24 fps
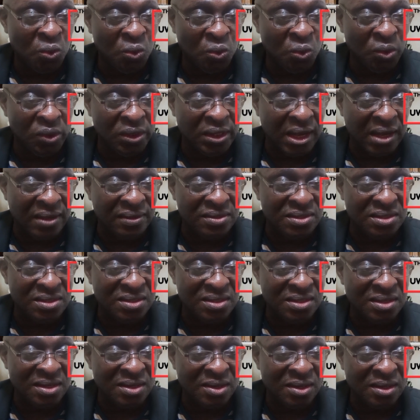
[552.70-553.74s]
without
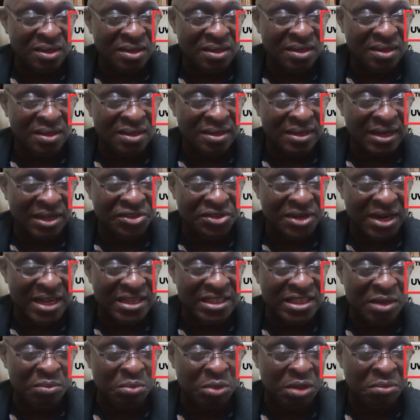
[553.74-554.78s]
National
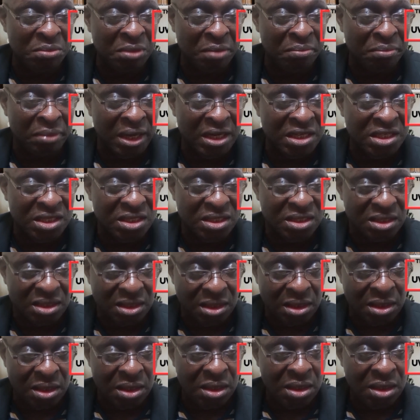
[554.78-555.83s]
Assembly members,